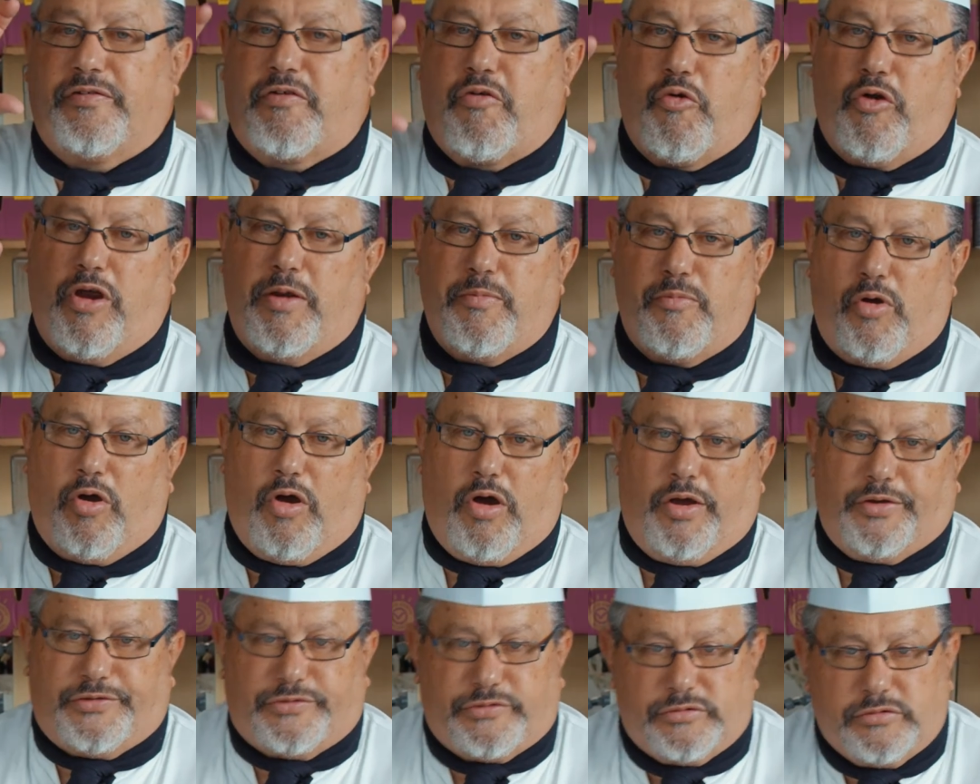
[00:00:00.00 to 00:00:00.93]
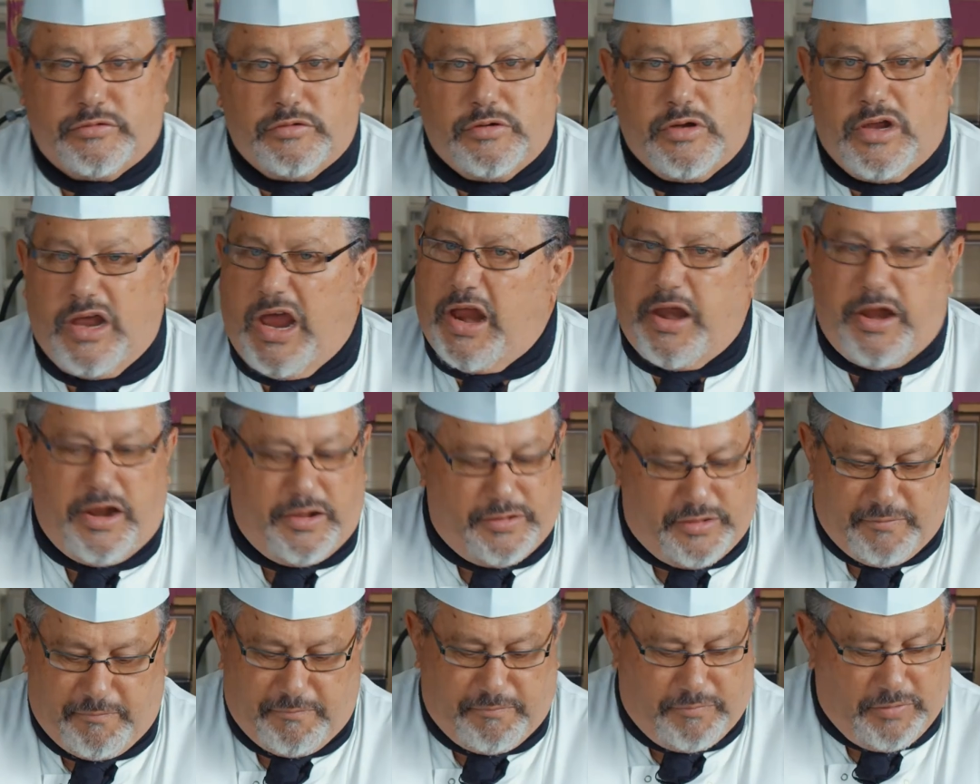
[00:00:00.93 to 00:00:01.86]
of cream rice. Any of
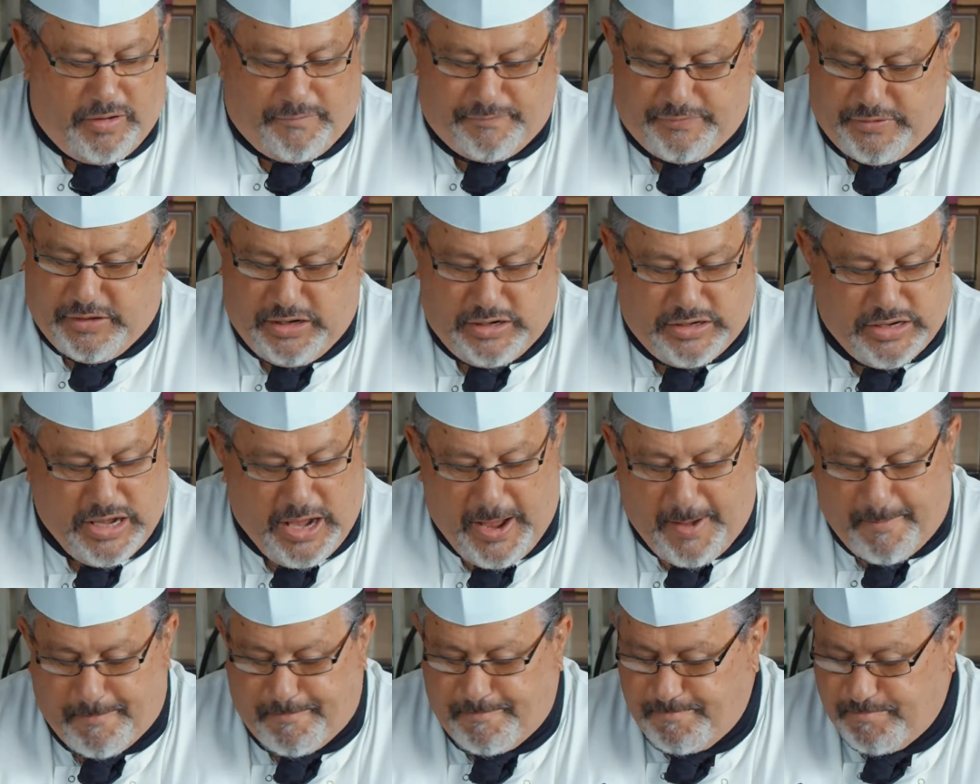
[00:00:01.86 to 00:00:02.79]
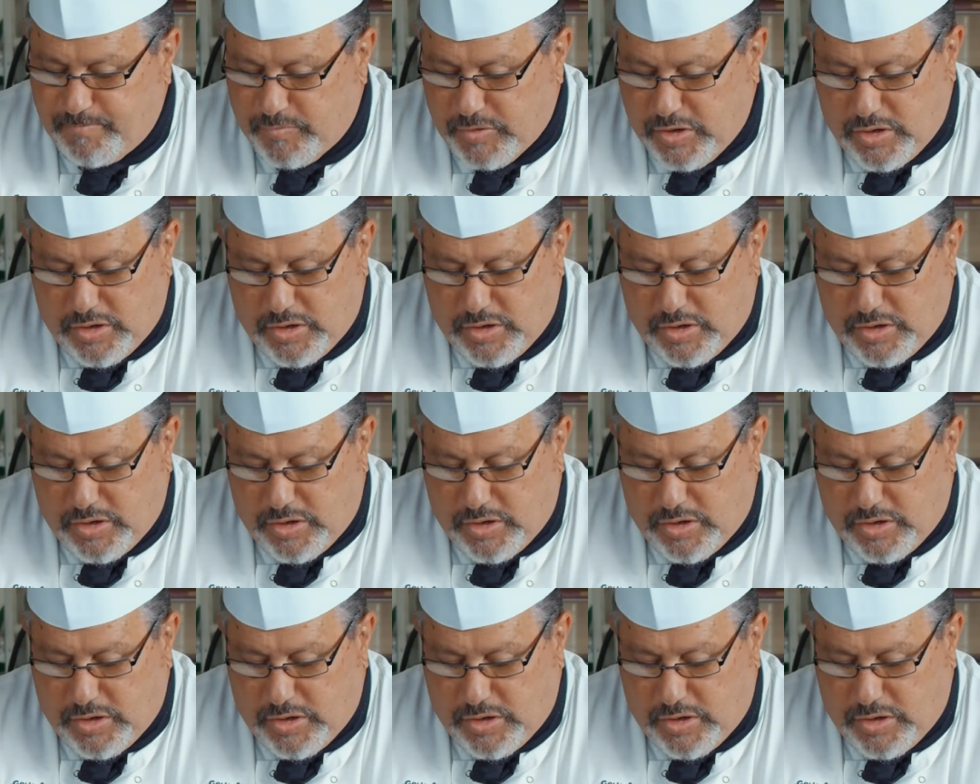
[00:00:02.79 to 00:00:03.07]
the, of the um,